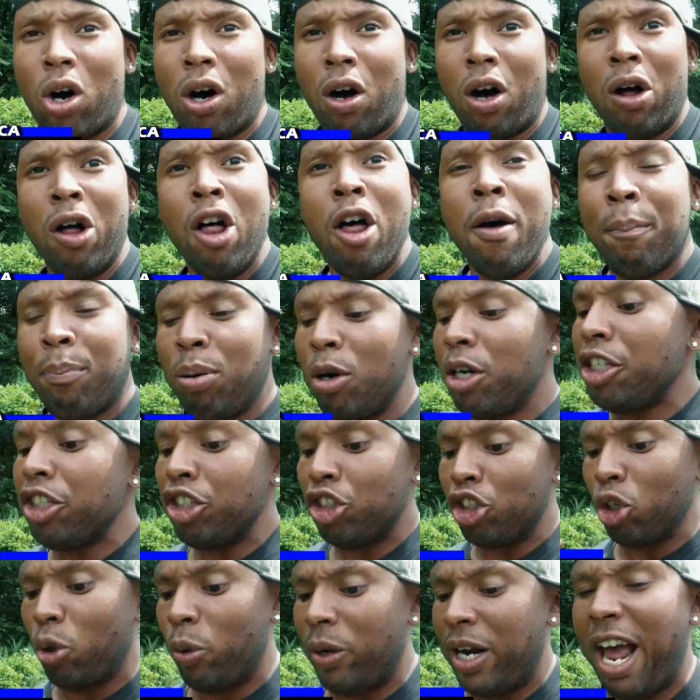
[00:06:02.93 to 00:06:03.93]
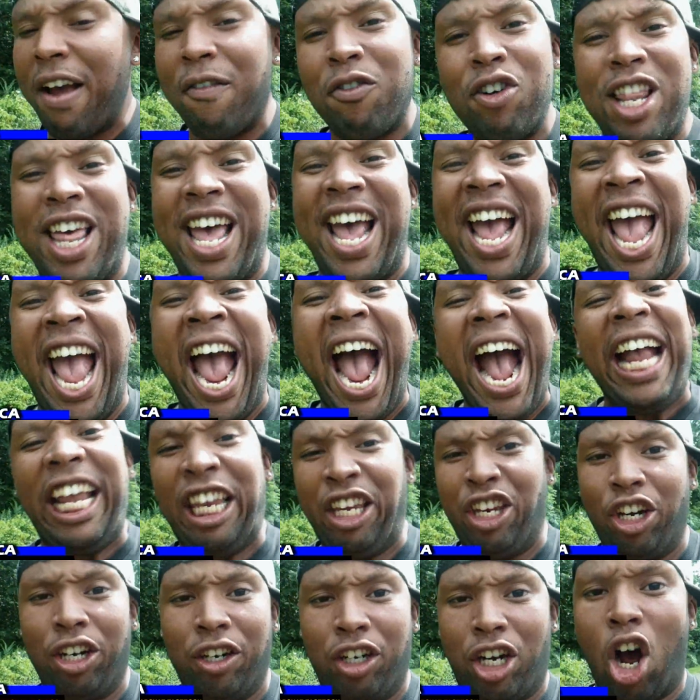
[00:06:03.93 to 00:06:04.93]
wall. Push through whatever the
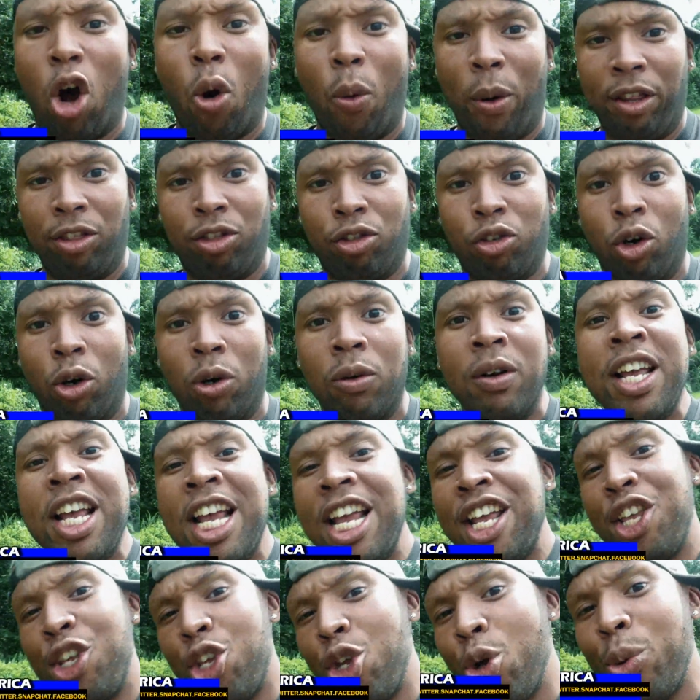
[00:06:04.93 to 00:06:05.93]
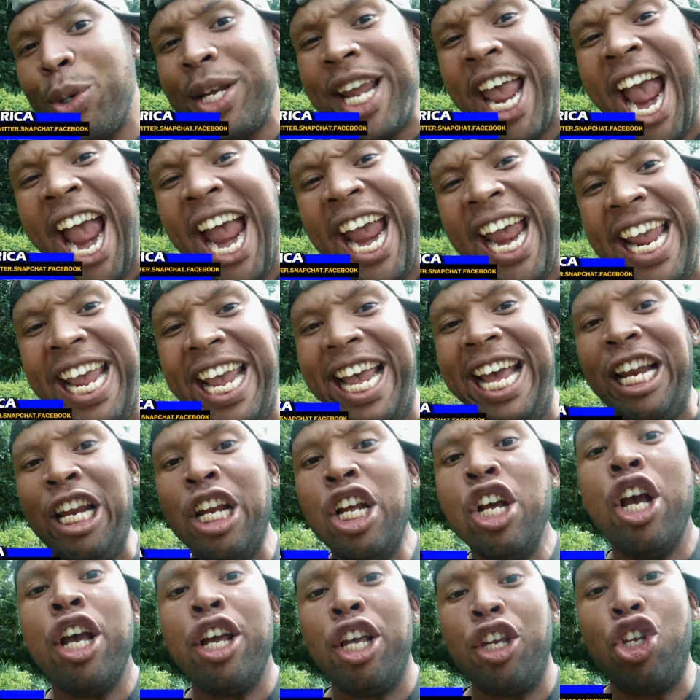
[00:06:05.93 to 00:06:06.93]
heck you're going through. You can,
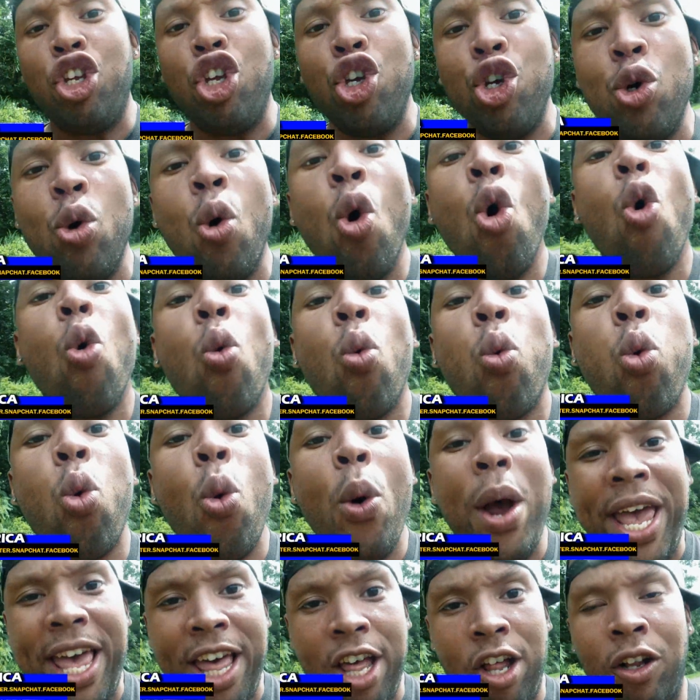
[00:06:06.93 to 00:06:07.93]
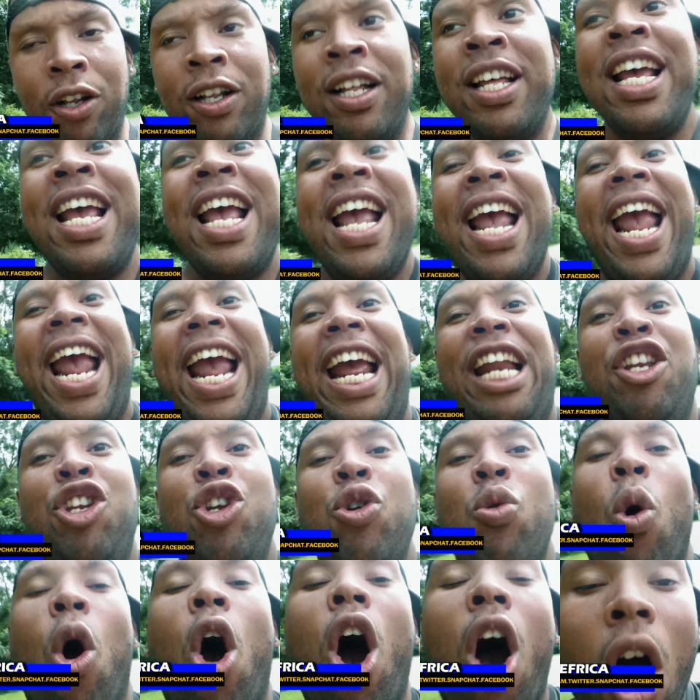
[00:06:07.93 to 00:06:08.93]
you will, and
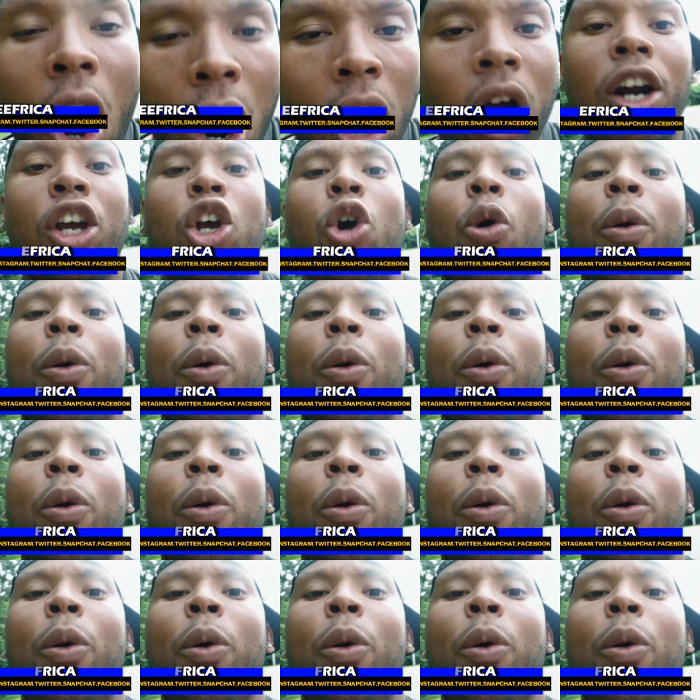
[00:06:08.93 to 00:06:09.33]
you are